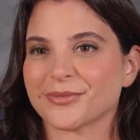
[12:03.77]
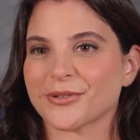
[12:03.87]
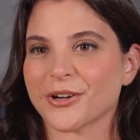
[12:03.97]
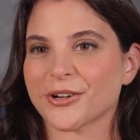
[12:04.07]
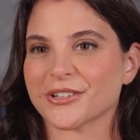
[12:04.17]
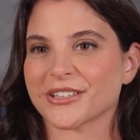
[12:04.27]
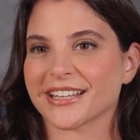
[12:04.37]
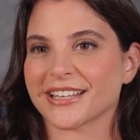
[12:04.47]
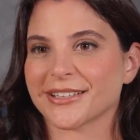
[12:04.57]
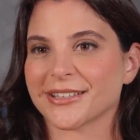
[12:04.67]
So you
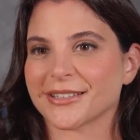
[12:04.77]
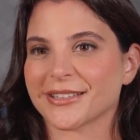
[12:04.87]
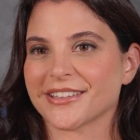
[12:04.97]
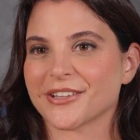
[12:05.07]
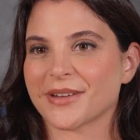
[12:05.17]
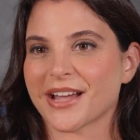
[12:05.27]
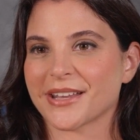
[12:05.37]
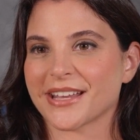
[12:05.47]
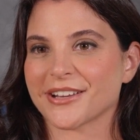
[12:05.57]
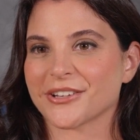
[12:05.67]
see, it's
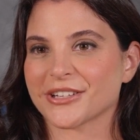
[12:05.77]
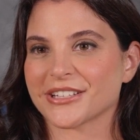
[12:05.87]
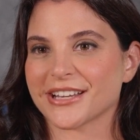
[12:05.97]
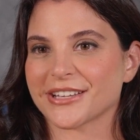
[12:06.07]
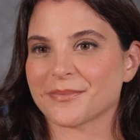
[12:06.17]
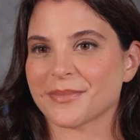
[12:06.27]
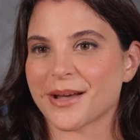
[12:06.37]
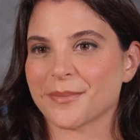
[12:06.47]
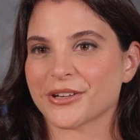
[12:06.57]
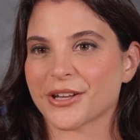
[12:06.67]
very interesting to be
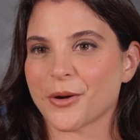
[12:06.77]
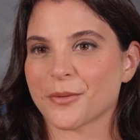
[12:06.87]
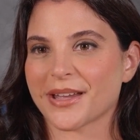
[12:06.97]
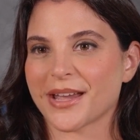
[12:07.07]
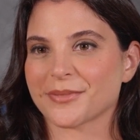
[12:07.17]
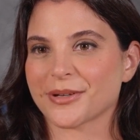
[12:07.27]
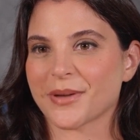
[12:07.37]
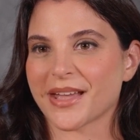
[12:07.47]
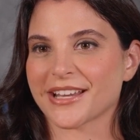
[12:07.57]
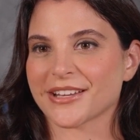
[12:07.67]
able to open up the
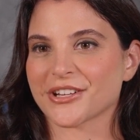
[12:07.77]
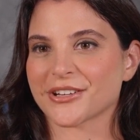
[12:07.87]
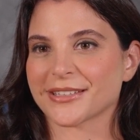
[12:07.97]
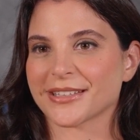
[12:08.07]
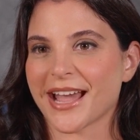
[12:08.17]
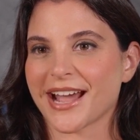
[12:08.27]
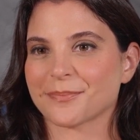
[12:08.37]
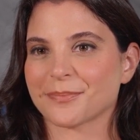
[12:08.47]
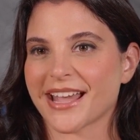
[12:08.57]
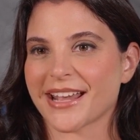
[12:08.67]
range,
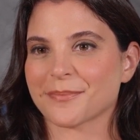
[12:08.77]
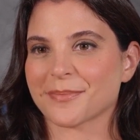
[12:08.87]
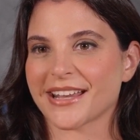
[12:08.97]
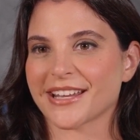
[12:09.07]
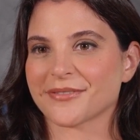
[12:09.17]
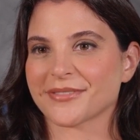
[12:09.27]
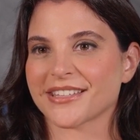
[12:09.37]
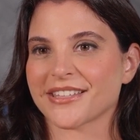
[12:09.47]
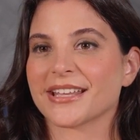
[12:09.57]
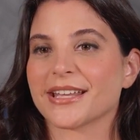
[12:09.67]
and many of
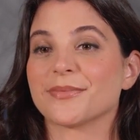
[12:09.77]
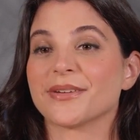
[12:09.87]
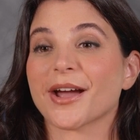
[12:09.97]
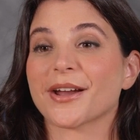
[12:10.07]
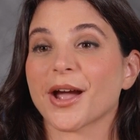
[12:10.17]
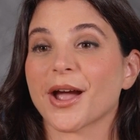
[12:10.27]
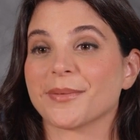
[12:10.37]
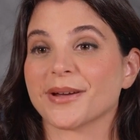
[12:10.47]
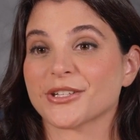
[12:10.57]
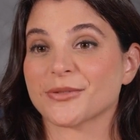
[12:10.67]
these themes are
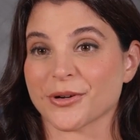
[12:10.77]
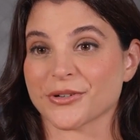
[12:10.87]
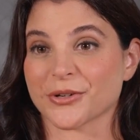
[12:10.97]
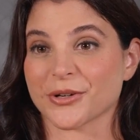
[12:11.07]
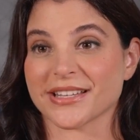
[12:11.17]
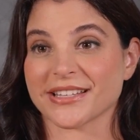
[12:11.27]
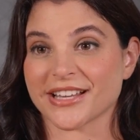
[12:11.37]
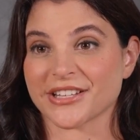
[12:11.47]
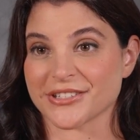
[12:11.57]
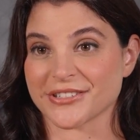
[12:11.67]
common to most
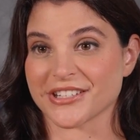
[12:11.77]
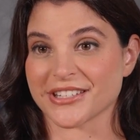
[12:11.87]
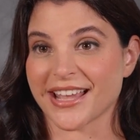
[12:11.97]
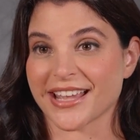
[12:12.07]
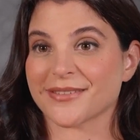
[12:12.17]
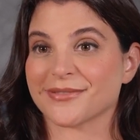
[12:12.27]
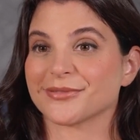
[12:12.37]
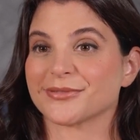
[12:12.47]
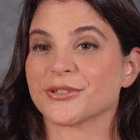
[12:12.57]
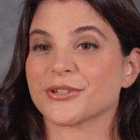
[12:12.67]
organizations today,
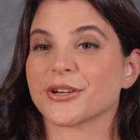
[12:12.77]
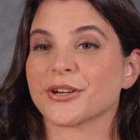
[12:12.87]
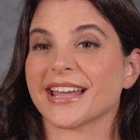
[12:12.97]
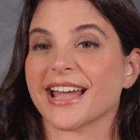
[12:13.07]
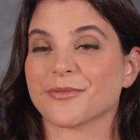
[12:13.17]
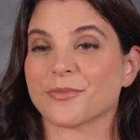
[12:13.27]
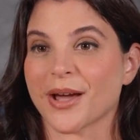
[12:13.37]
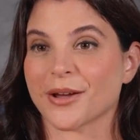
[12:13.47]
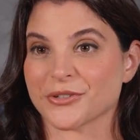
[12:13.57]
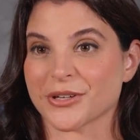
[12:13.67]
so you can have
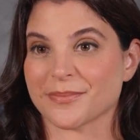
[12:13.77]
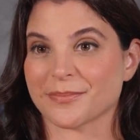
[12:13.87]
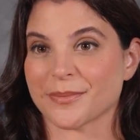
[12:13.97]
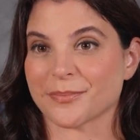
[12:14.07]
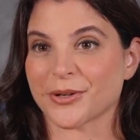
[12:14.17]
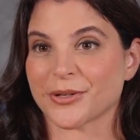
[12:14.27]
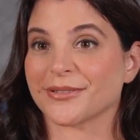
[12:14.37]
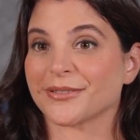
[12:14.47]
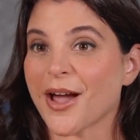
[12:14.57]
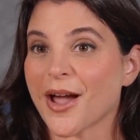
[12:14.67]
well-trained people,
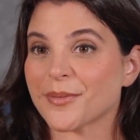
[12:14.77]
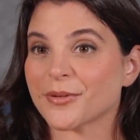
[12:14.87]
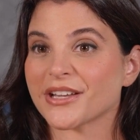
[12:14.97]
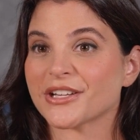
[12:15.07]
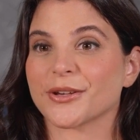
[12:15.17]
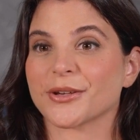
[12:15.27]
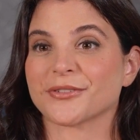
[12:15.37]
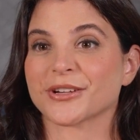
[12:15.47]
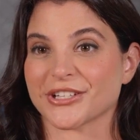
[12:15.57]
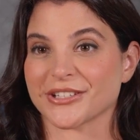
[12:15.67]
operational
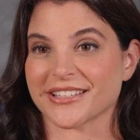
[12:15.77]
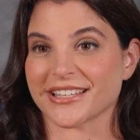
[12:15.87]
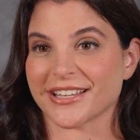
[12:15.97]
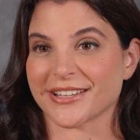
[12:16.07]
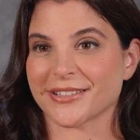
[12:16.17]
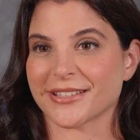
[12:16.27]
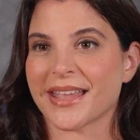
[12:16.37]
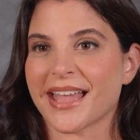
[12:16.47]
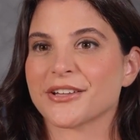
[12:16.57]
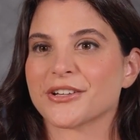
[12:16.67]
efficiency,
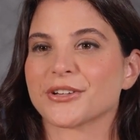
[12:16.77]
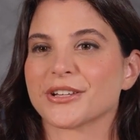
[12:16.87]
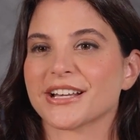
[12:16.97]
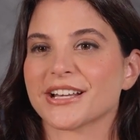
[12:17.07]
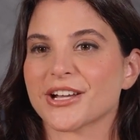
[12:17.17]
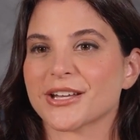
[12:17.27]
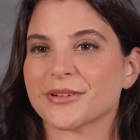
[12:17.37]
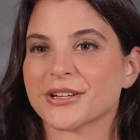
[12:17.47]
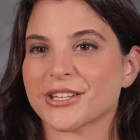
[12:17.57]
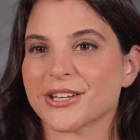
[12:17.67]
and a strategic
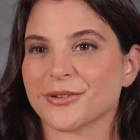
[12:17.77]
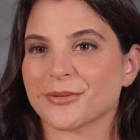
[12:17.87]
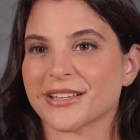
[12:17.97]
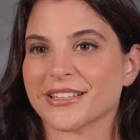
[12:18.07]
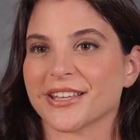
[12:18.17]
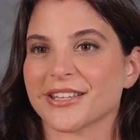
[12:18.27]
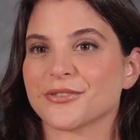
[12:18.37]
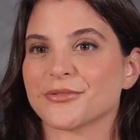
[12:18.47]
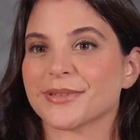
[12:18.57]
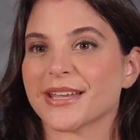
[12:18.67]
vision of the
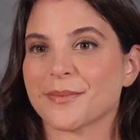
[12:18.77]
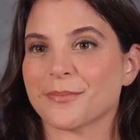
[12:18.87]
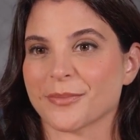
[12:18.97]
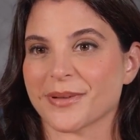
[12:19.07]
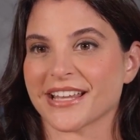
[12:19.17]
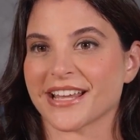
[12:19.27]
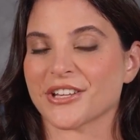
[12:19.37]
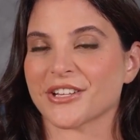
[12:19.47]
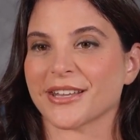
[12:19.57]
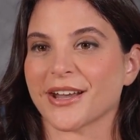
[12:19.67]
business from the
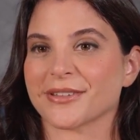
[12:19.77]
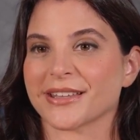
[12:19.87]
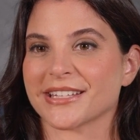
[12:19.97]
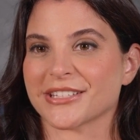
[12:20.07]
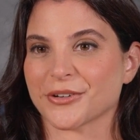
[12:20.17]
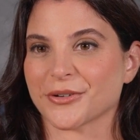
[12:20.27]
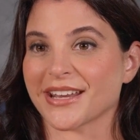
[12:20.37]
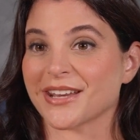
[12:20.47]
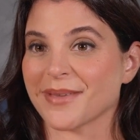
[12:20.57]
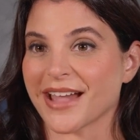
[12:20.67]
implementation of an
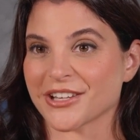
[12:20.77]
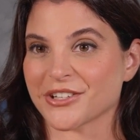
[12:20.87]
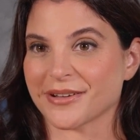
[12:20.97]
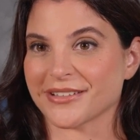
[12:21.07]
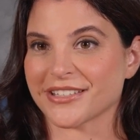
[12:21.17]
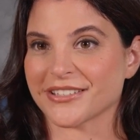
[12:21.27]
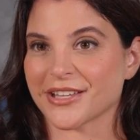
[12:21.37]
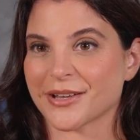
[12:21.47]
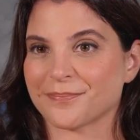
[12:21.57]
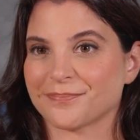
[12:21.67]
integrated management
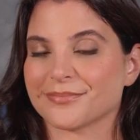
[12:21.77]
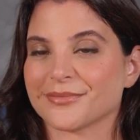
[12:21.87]
system.